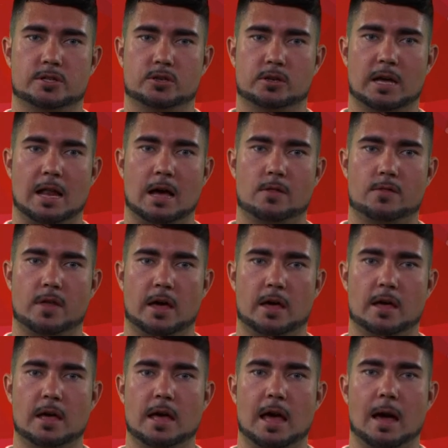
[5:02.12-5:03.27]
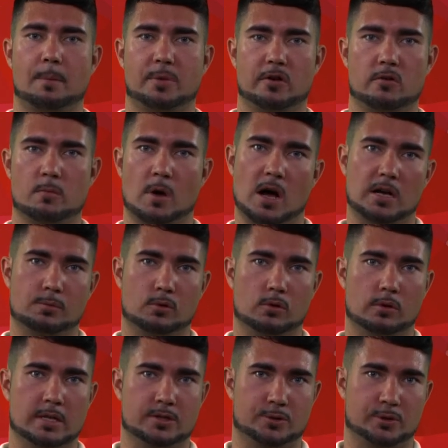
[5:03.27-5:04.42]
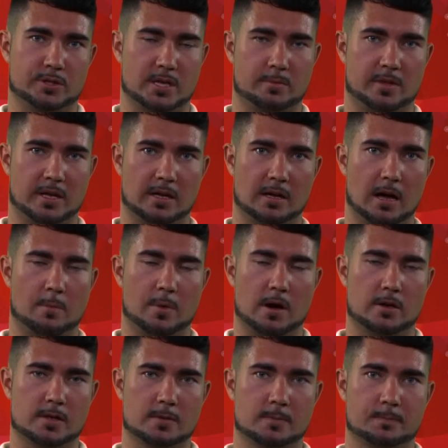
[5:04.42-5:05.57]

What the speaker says: to get out there and be remarkable in doing something about it.